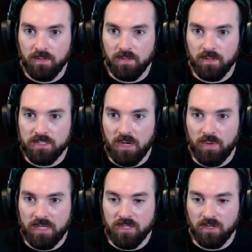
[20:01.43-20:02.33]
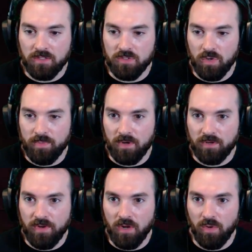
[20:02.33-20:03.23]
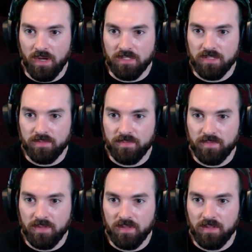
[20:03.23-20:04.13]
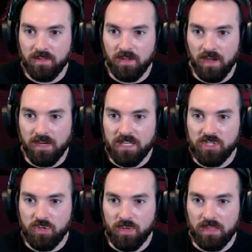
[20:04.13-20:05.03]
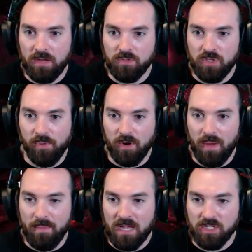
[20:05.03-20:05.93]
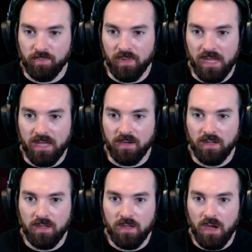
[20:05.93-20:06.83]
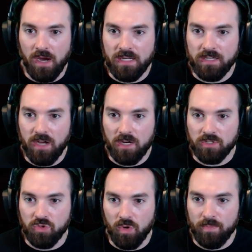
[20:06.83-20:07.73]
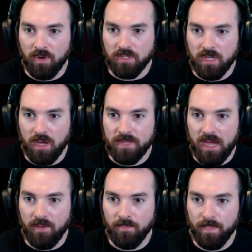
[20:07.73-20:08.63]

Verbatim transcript: This is how we get Dr. Zoidberg to follow us. I needed you and That was all part of my master plan. I needed Dr. Zoidberg to come down.